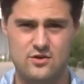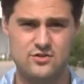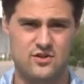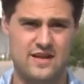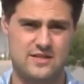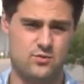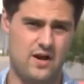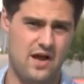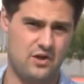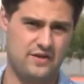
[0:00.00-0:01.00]
Those
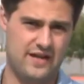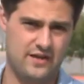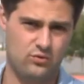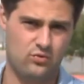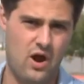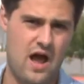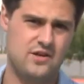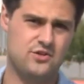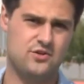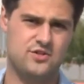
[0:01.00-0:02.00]
clinics were held in
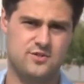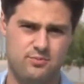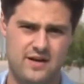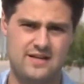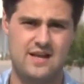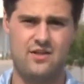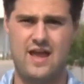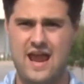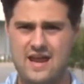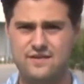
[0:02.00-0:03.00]
Rogers,
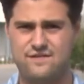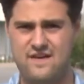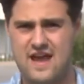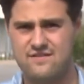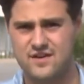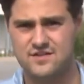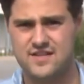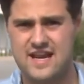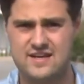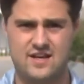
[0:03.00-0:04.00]
Springdale, and
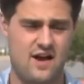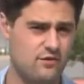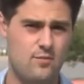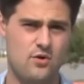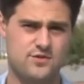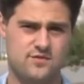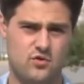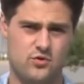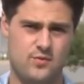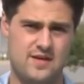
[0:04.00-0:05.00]
Fayetteville today to cover most
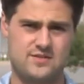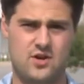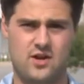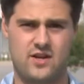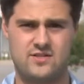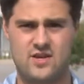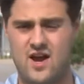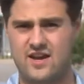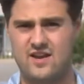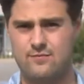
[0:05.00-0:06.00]
of northwest
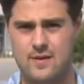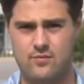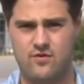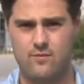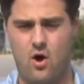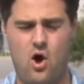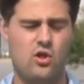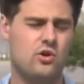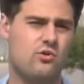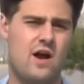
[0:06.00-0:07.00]
Arkansas and give people from
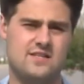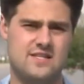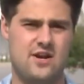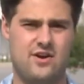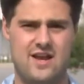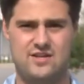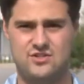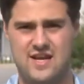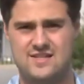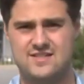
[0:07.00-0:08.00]
all across the area
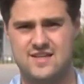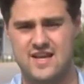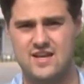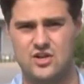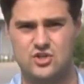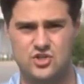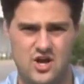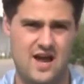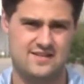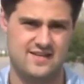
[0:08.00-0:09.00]
a chance to get a
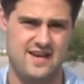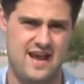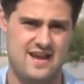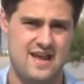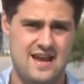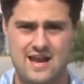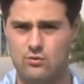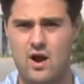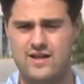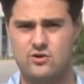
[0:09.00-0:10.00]
shot today.
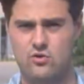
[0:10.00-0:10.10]
Now, Ronnie